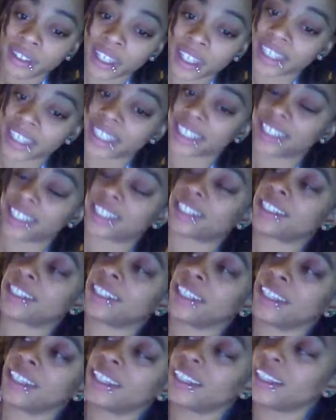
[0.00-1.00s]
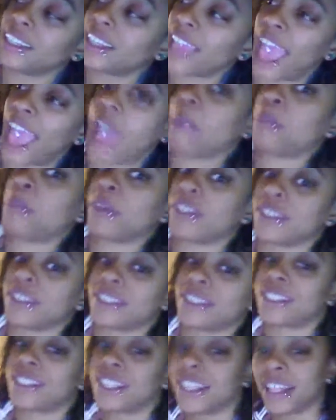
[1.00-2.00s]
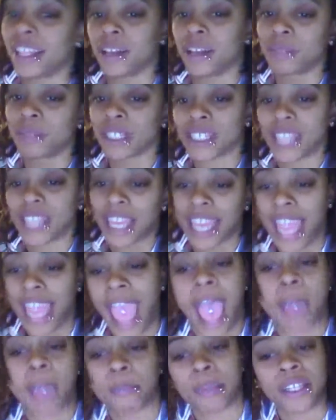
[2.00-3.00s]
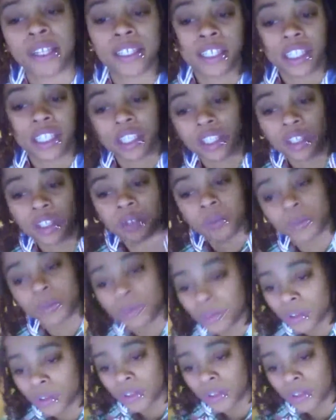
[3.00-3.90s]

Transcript: It just happens to them just like it happened to you.